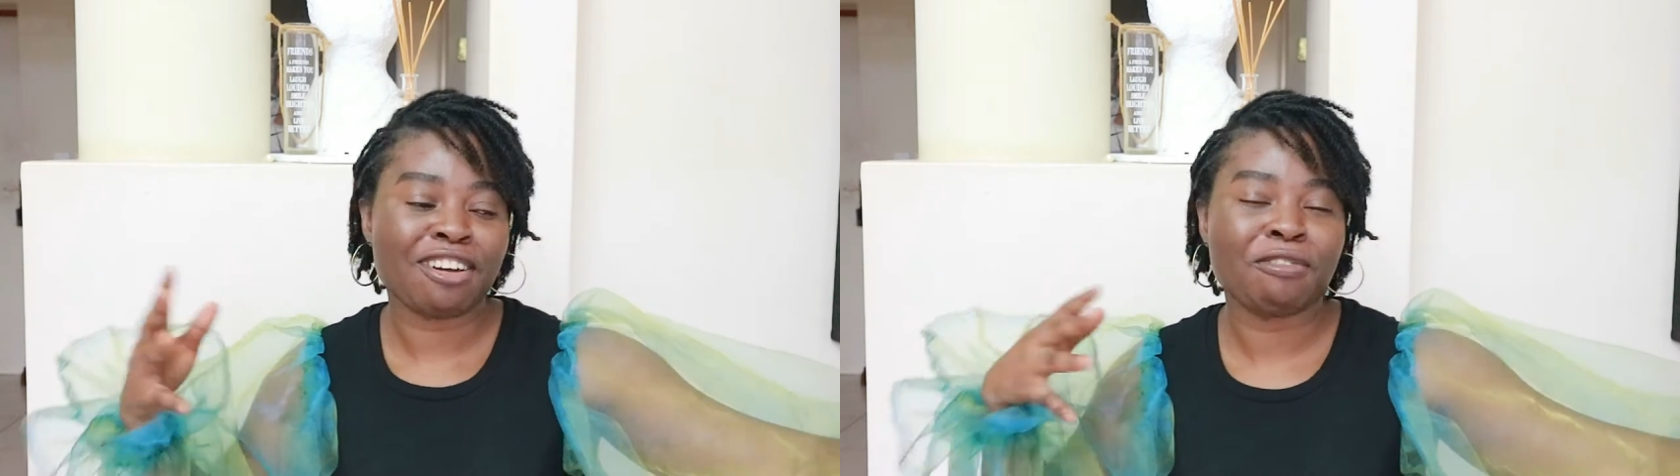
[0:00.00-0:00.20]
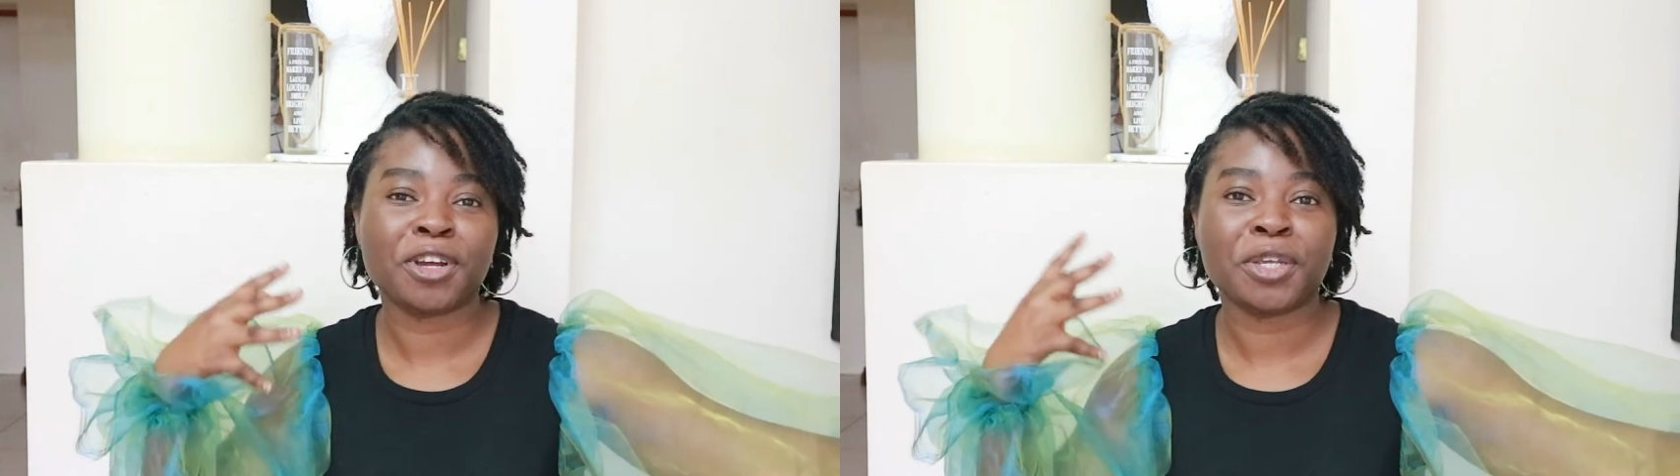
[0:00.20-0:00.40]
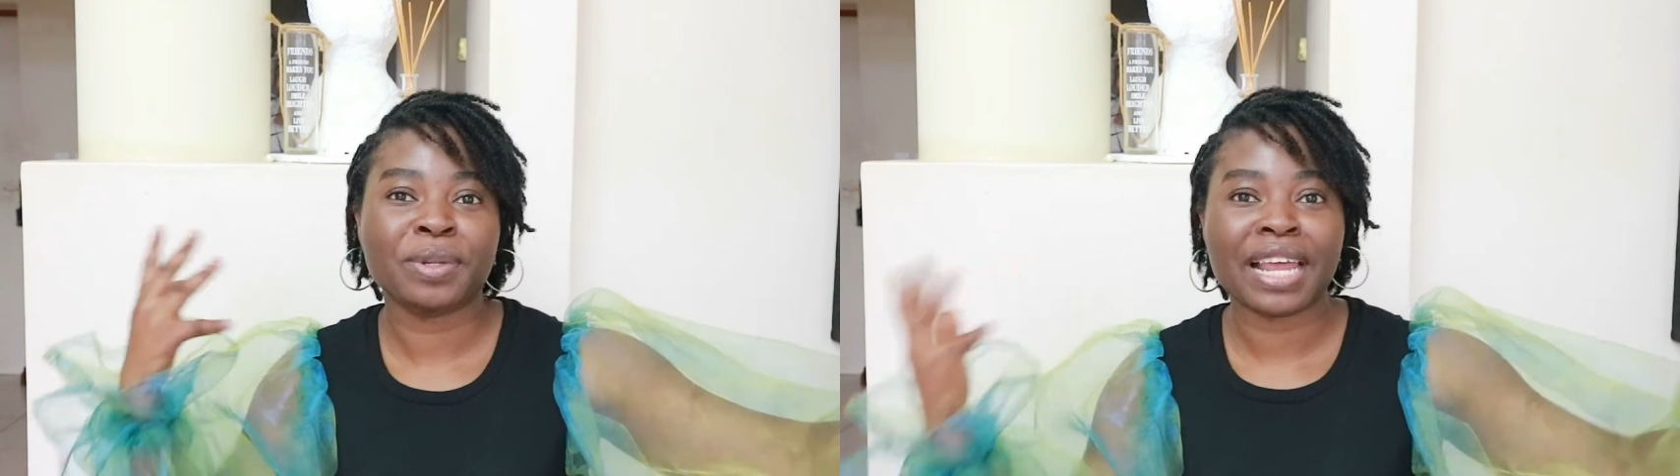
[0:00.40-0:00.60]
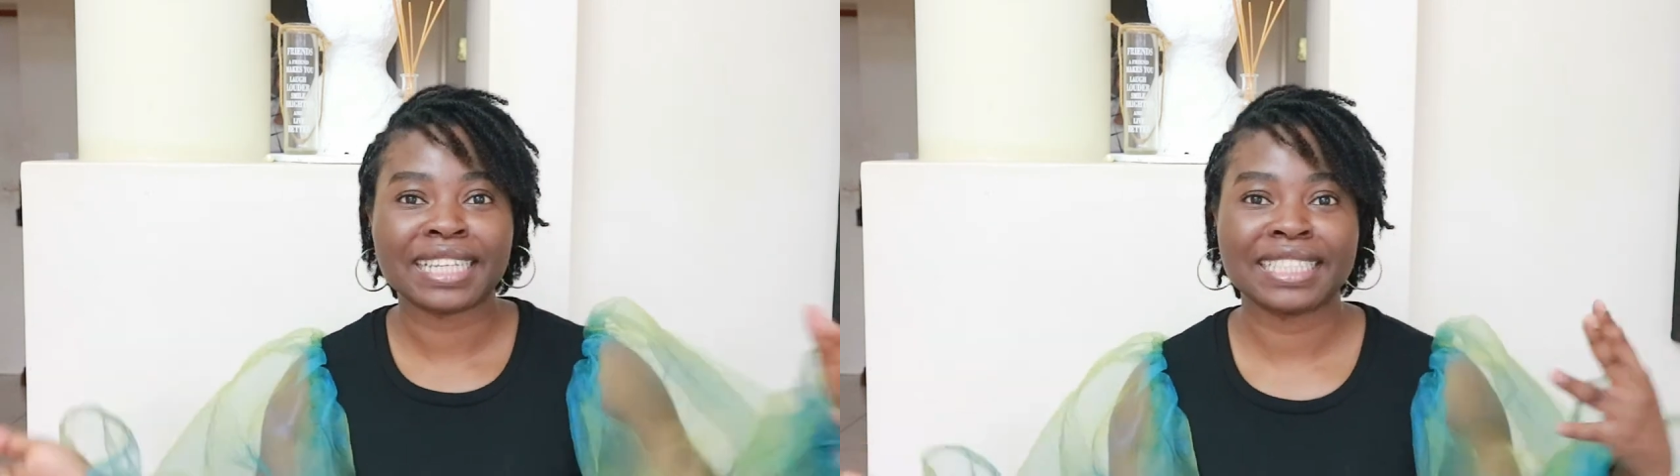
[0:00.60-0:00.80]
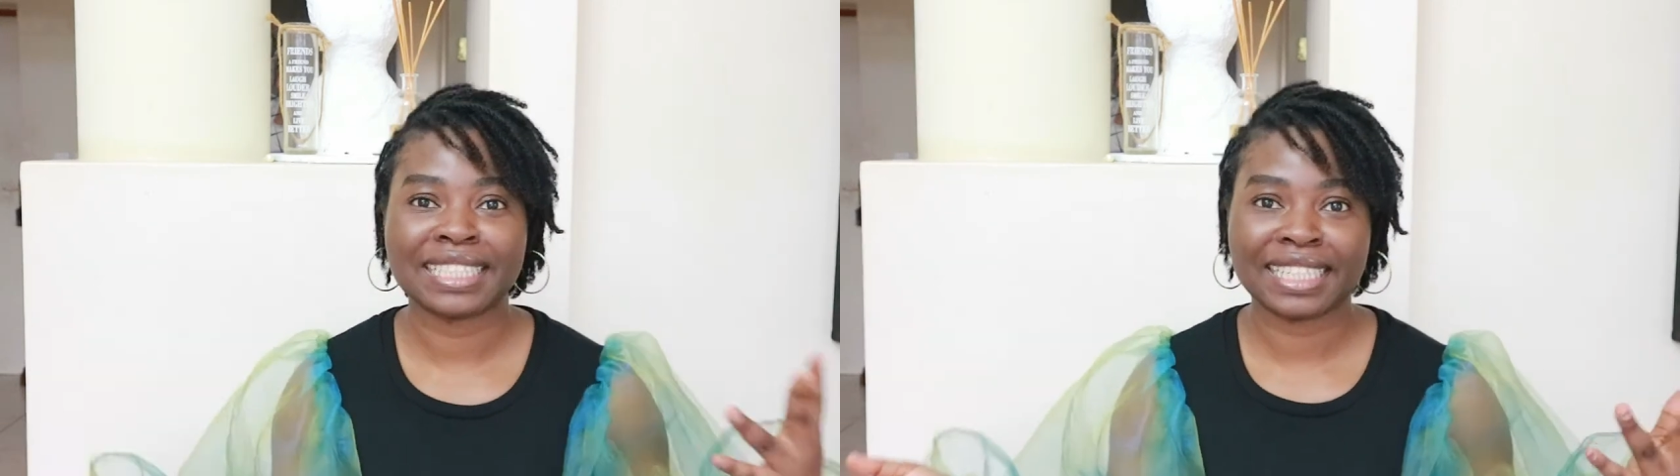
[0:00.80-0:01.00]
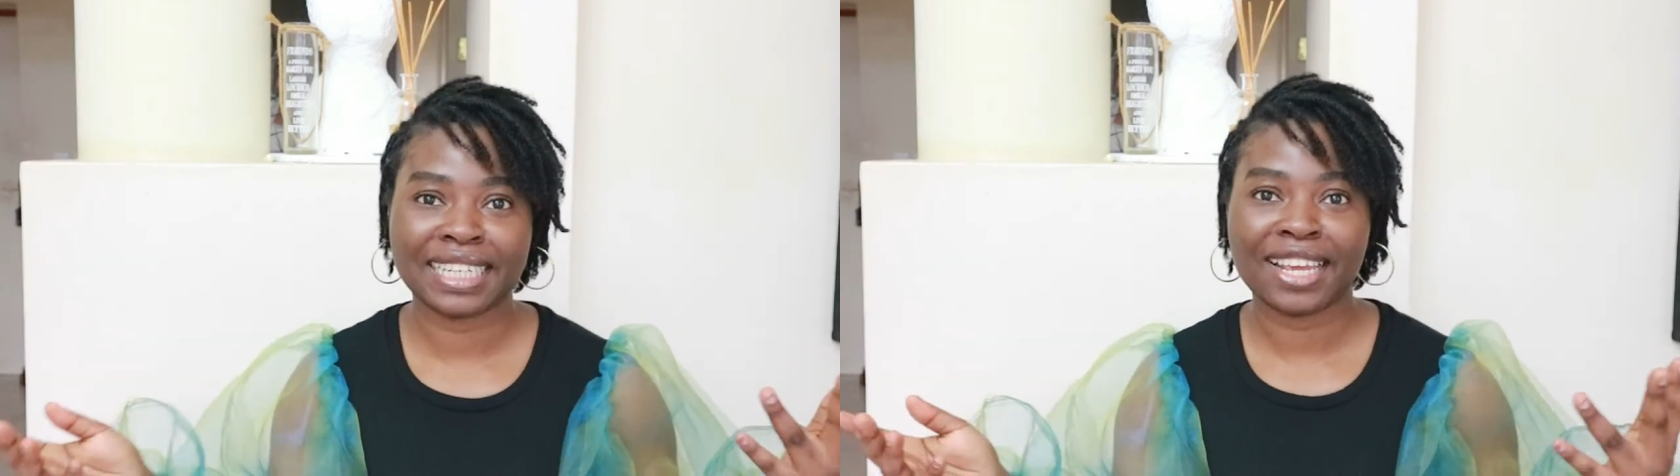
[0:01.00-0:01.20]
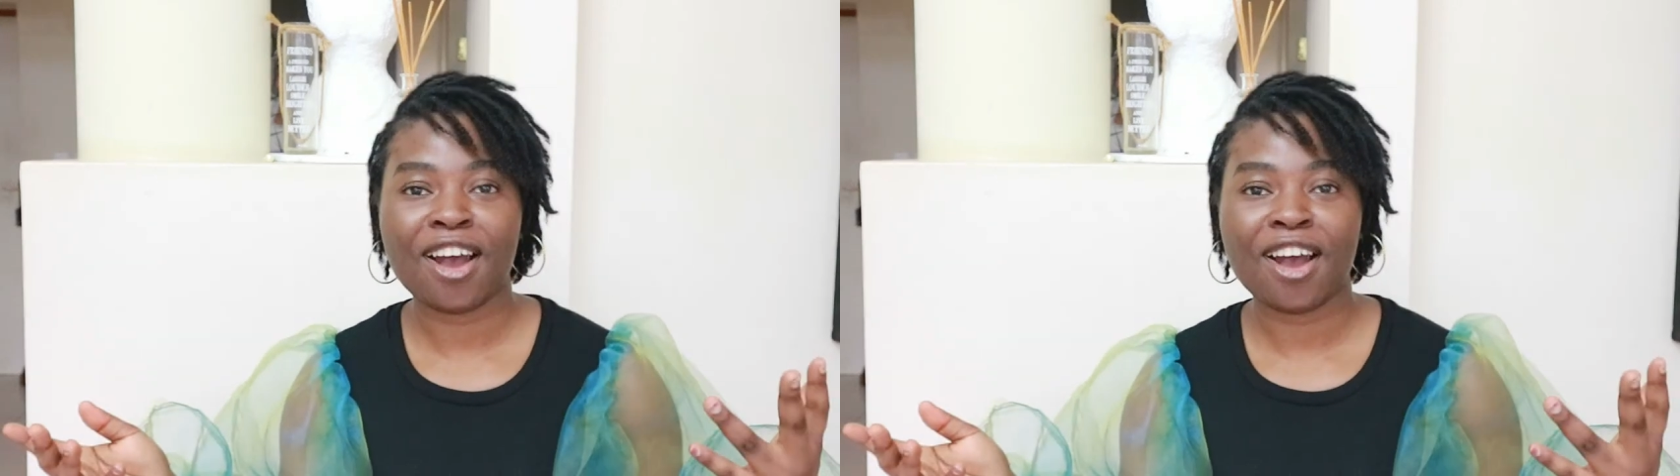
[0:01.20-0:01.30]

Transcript: of what you would like to see